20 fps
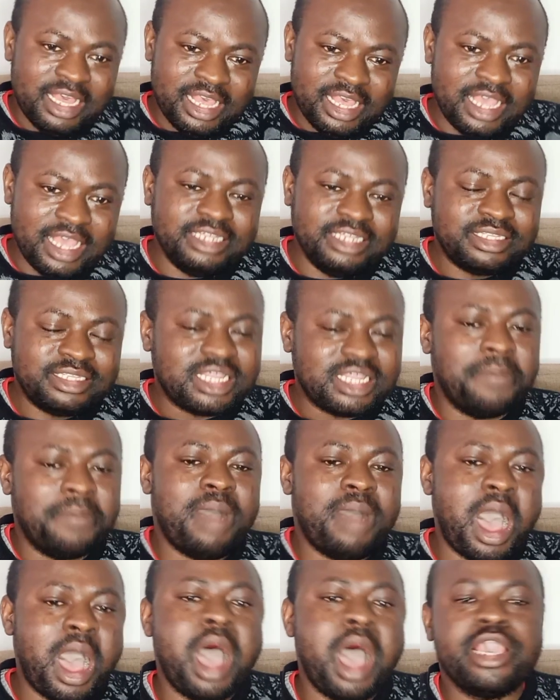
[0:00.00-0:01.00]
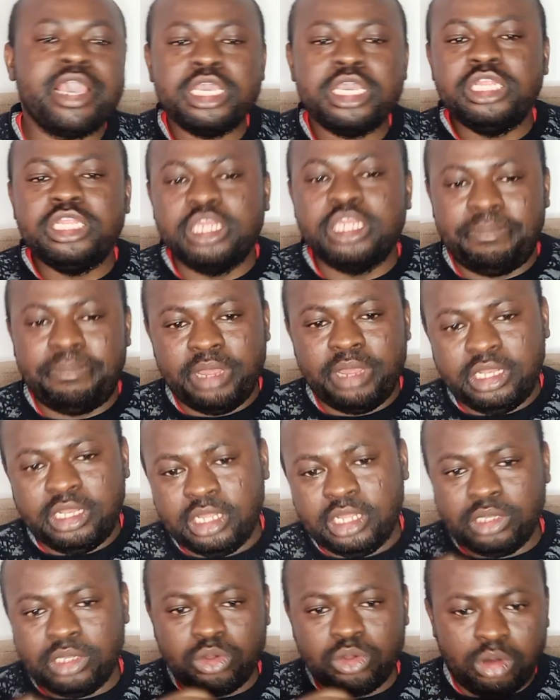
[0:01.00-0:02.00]
and some are
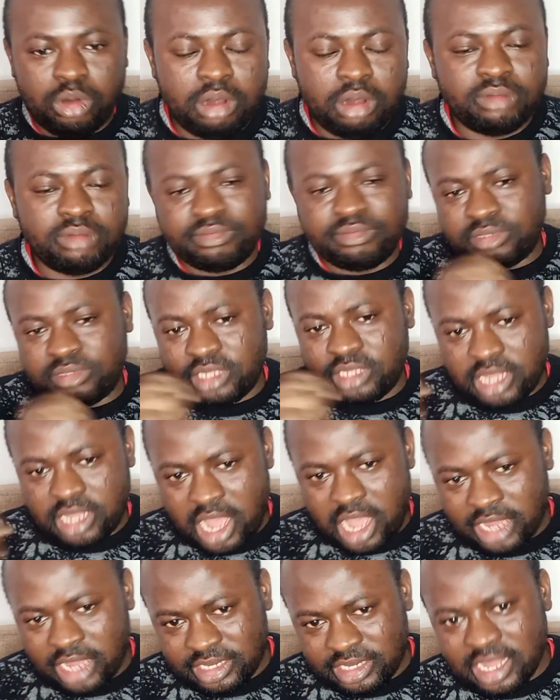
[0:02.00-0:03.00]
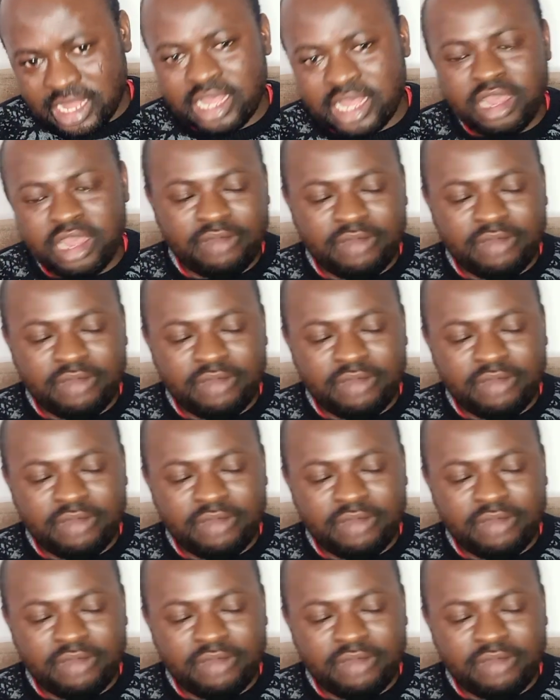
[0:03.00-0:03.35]
independent of the other.